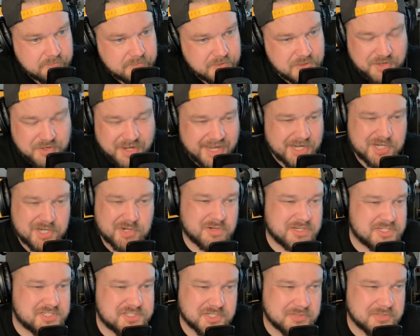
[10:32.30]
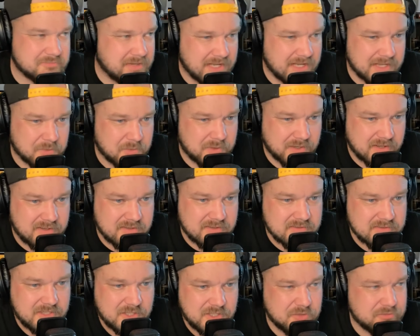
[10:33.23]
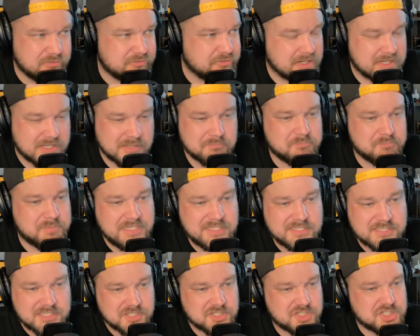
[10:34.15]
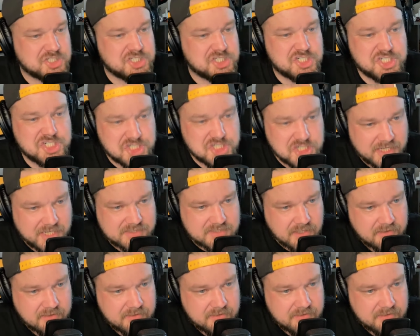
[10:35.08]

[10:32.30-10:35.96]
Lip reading: You're not a Christian, by the way, you fucking piece of shit.